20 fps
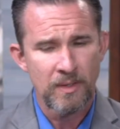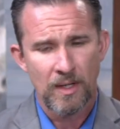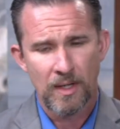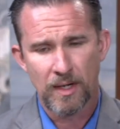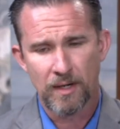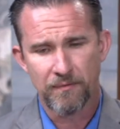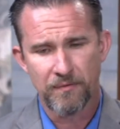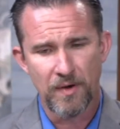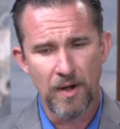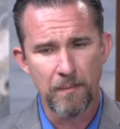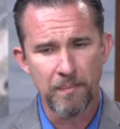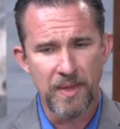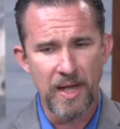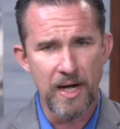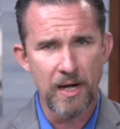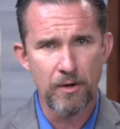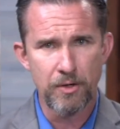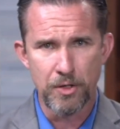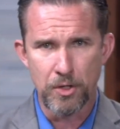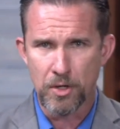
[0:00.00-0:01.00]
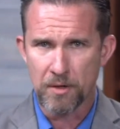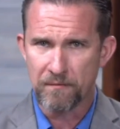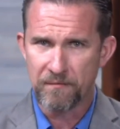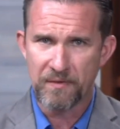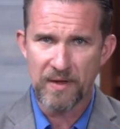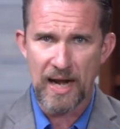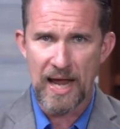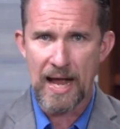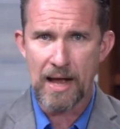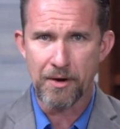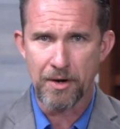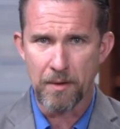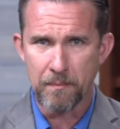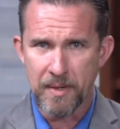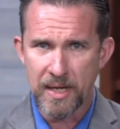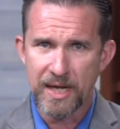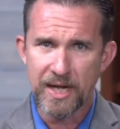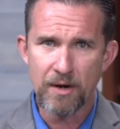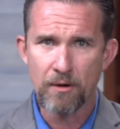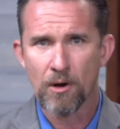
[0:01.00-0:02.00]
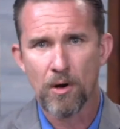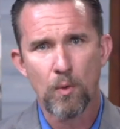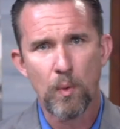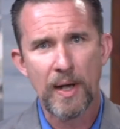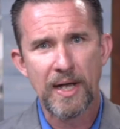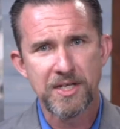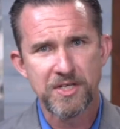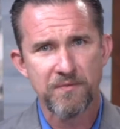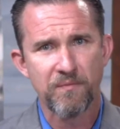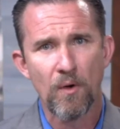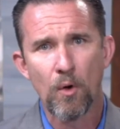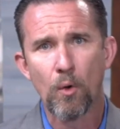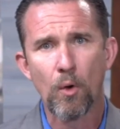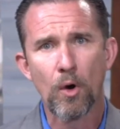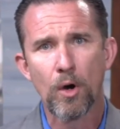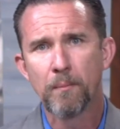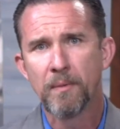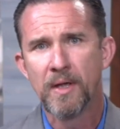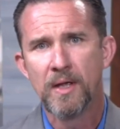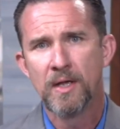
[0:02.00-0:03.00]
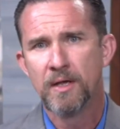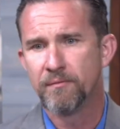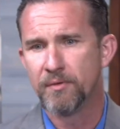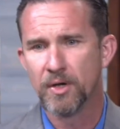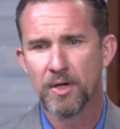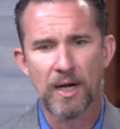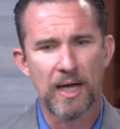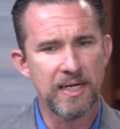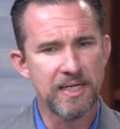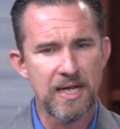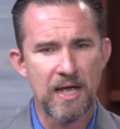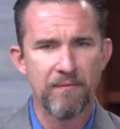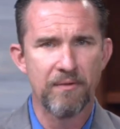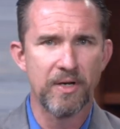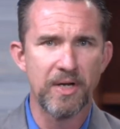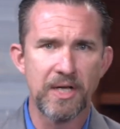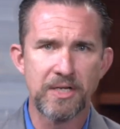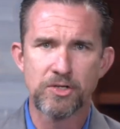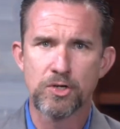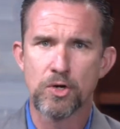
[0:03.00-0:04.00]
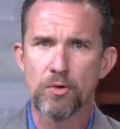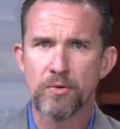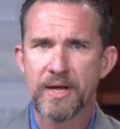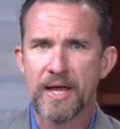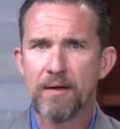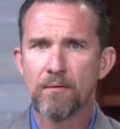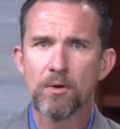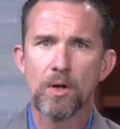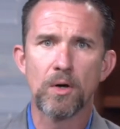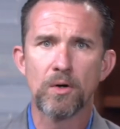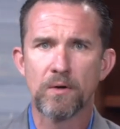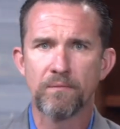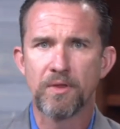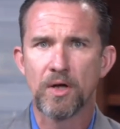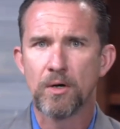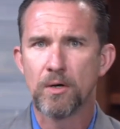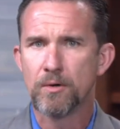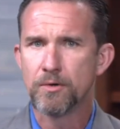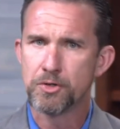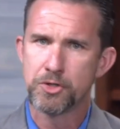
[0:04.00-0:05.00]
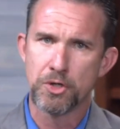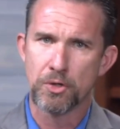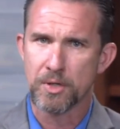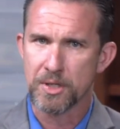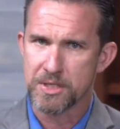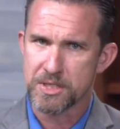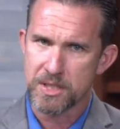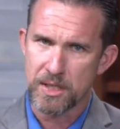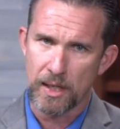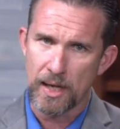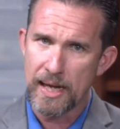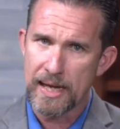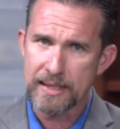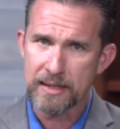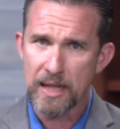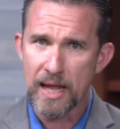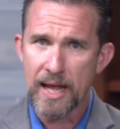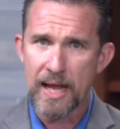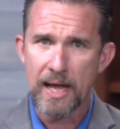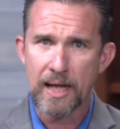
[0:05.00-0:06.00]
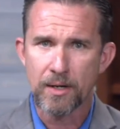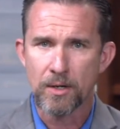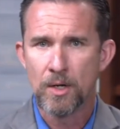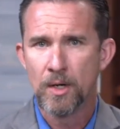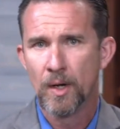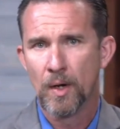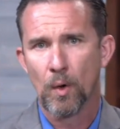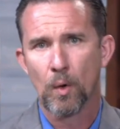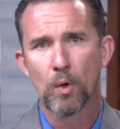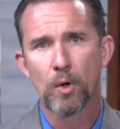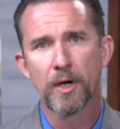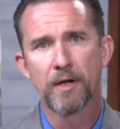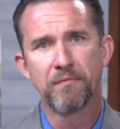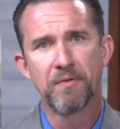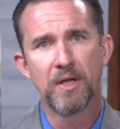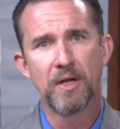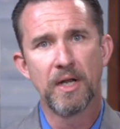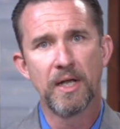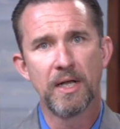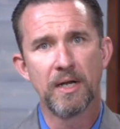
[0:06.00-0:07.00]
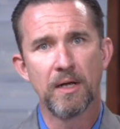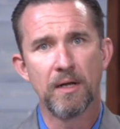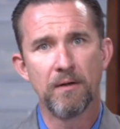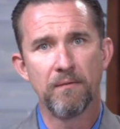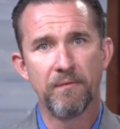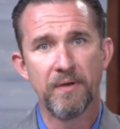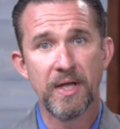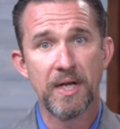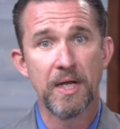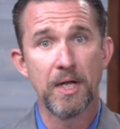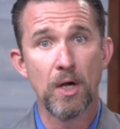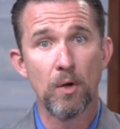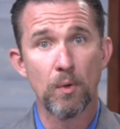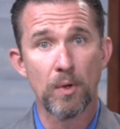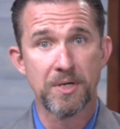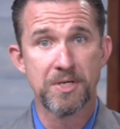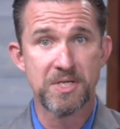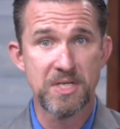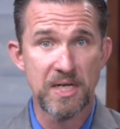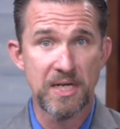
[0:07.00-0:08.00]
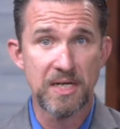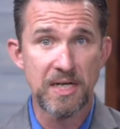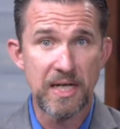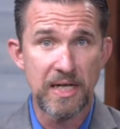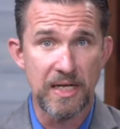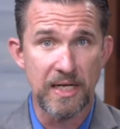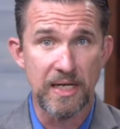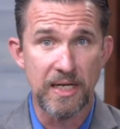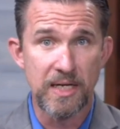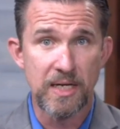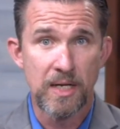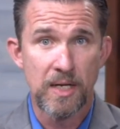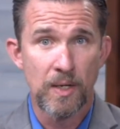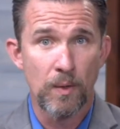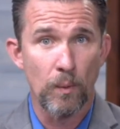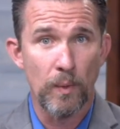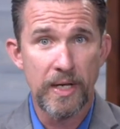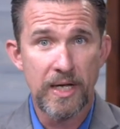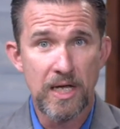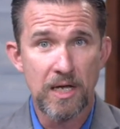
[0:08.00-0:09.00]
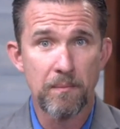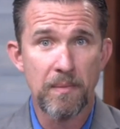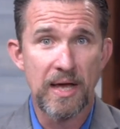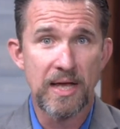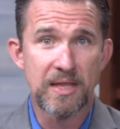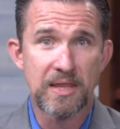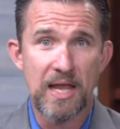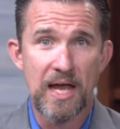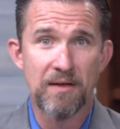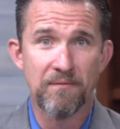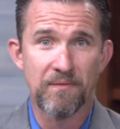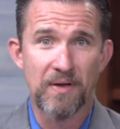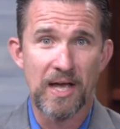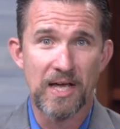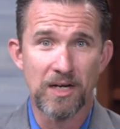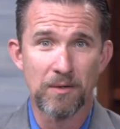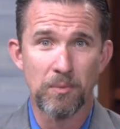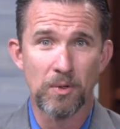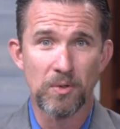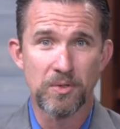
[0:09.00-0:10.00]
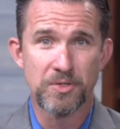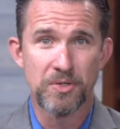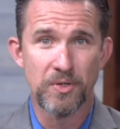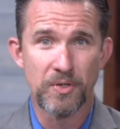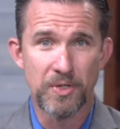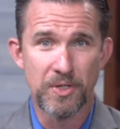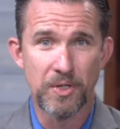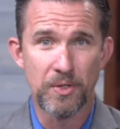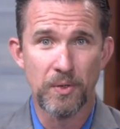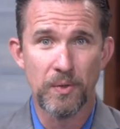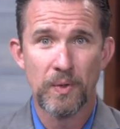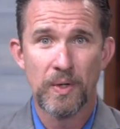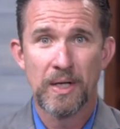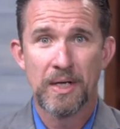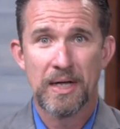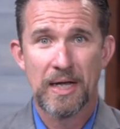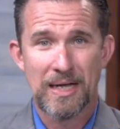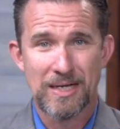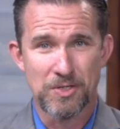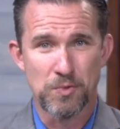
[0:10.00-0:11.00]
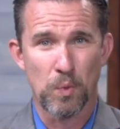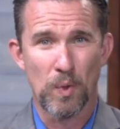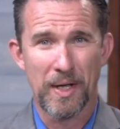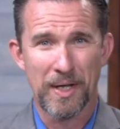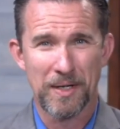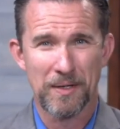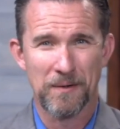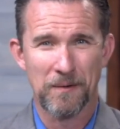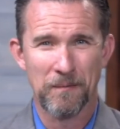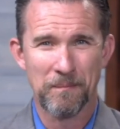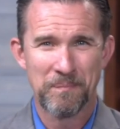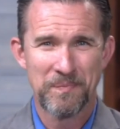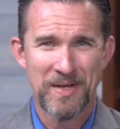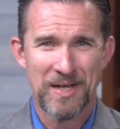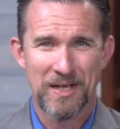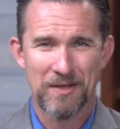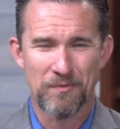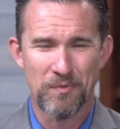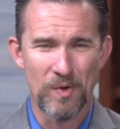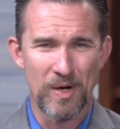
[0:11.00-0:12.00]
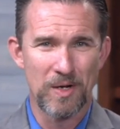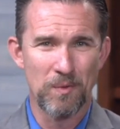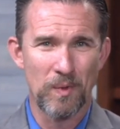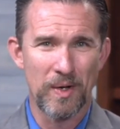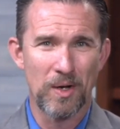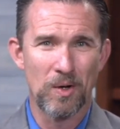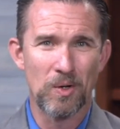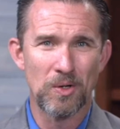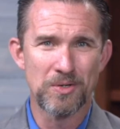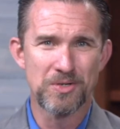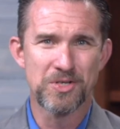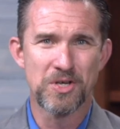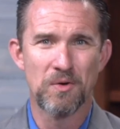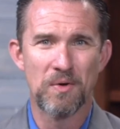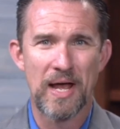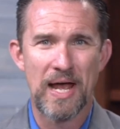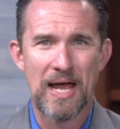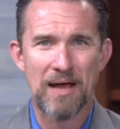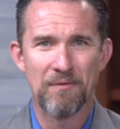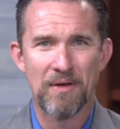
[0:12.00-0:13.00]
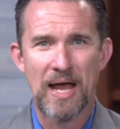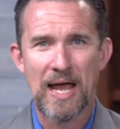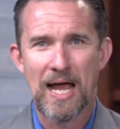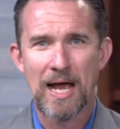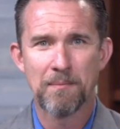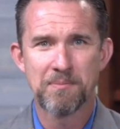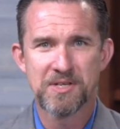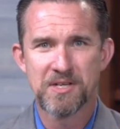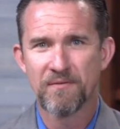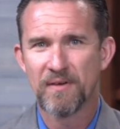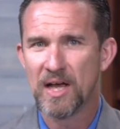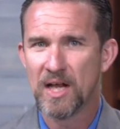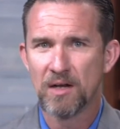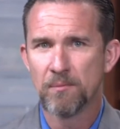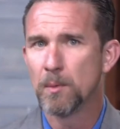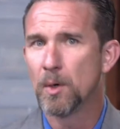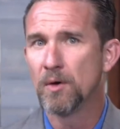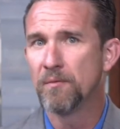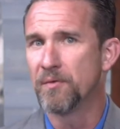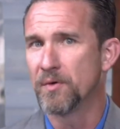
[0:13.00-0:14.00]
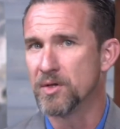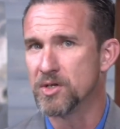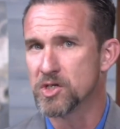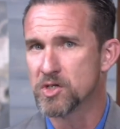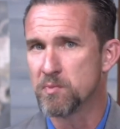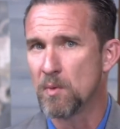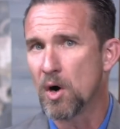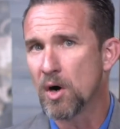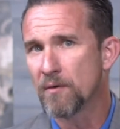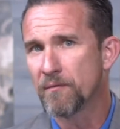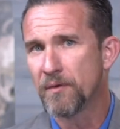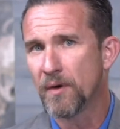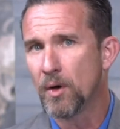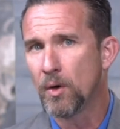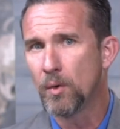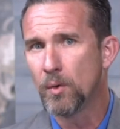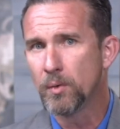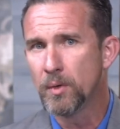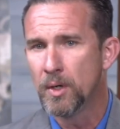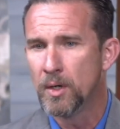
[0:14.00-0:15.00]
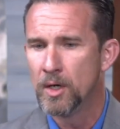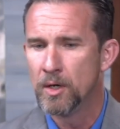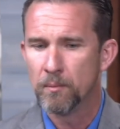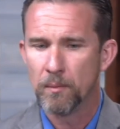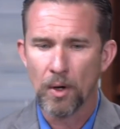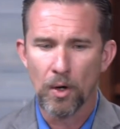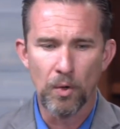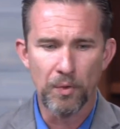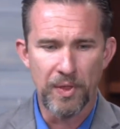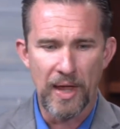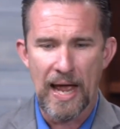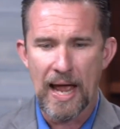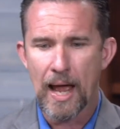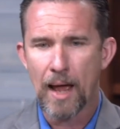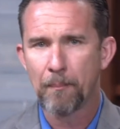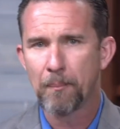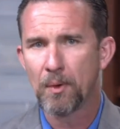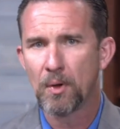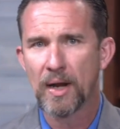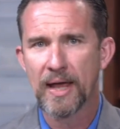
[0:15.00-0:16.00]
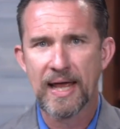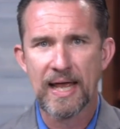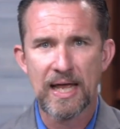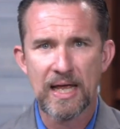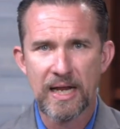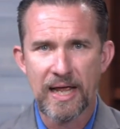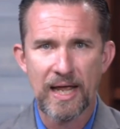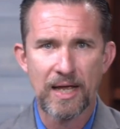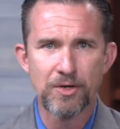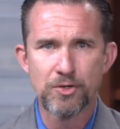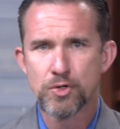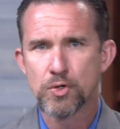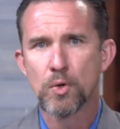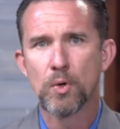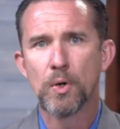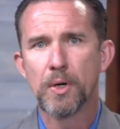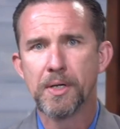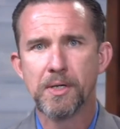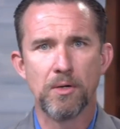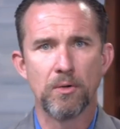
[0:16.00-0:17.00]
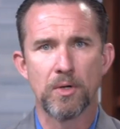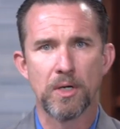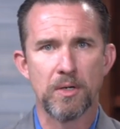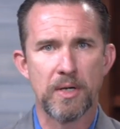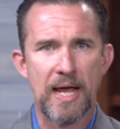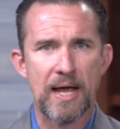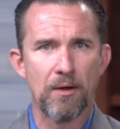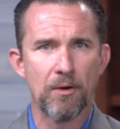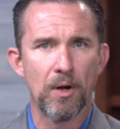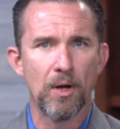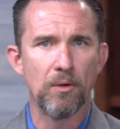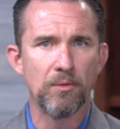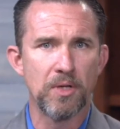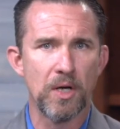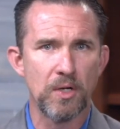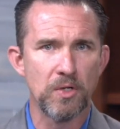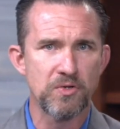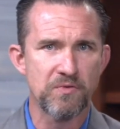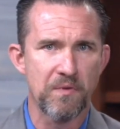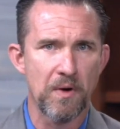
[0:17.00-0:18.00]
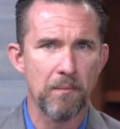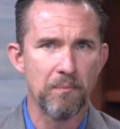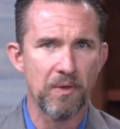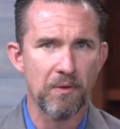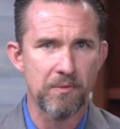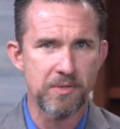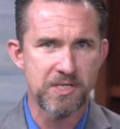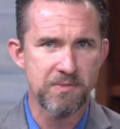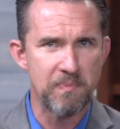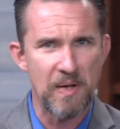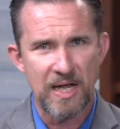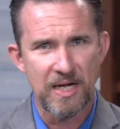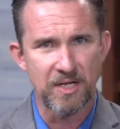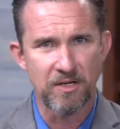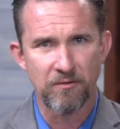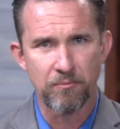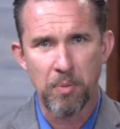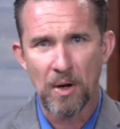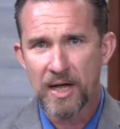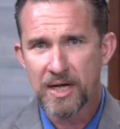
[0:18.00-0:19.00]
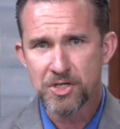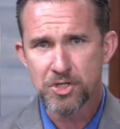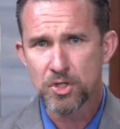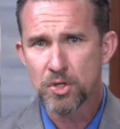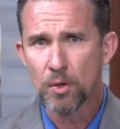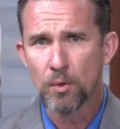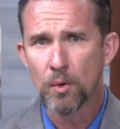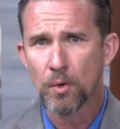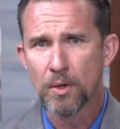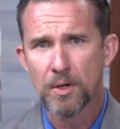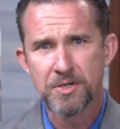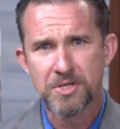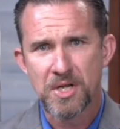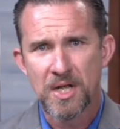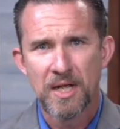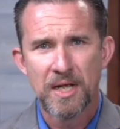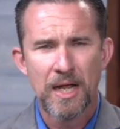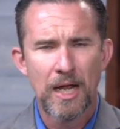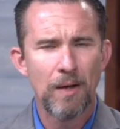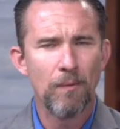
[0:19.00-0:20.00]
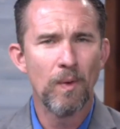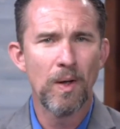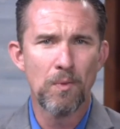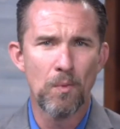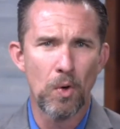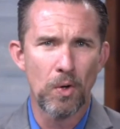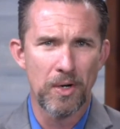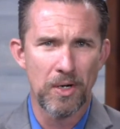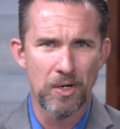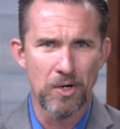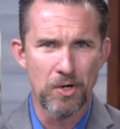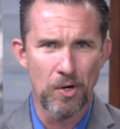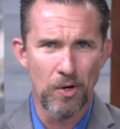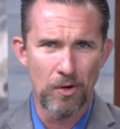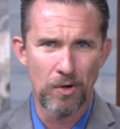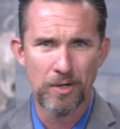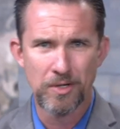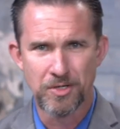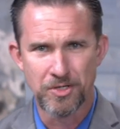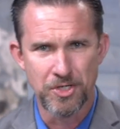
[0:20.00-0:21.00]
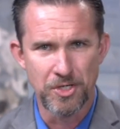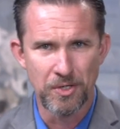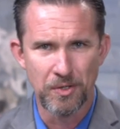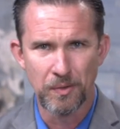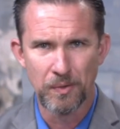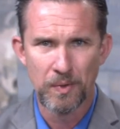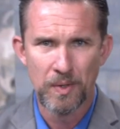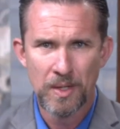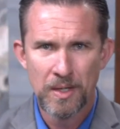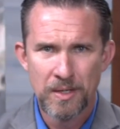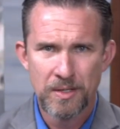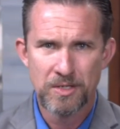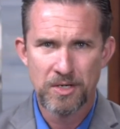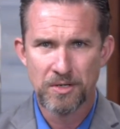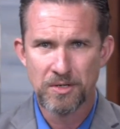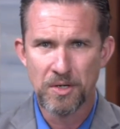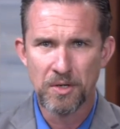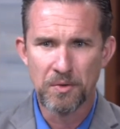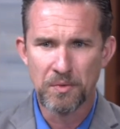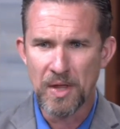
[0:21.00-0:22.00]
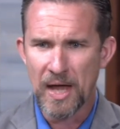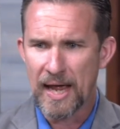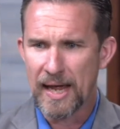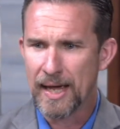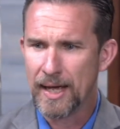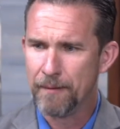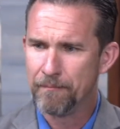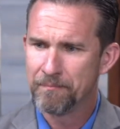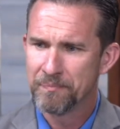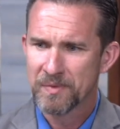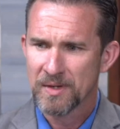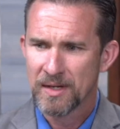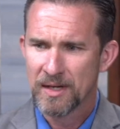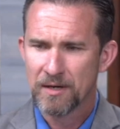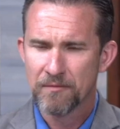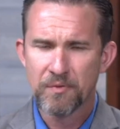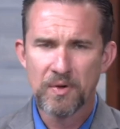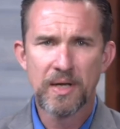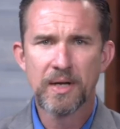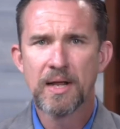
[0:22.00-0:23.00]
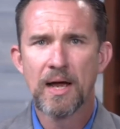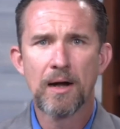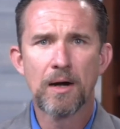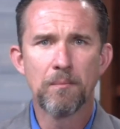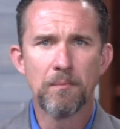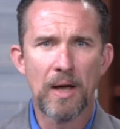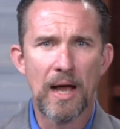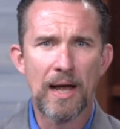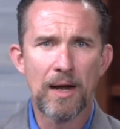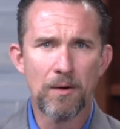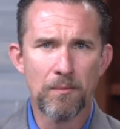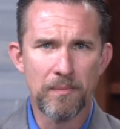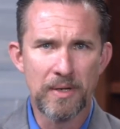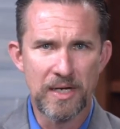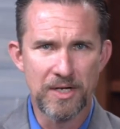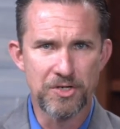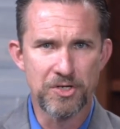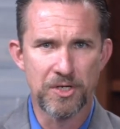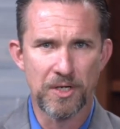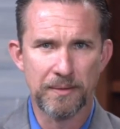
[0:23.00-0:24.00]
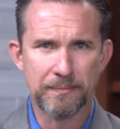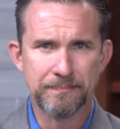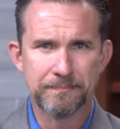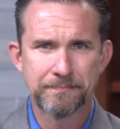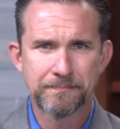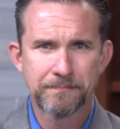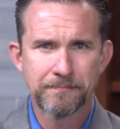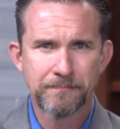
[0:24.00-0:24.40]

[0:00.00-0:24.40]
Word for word: Uh, from there, you can fill out a media request form. If you'd like to have a digital download of those, you can select that. Or if you need a video or CD, we can make that available to you as well. And friend, we also have apps available for the smartphone, both Apple and Android. You can download those from the respective Play Stores, and we want to encourage you to do that. And friend, our, our mission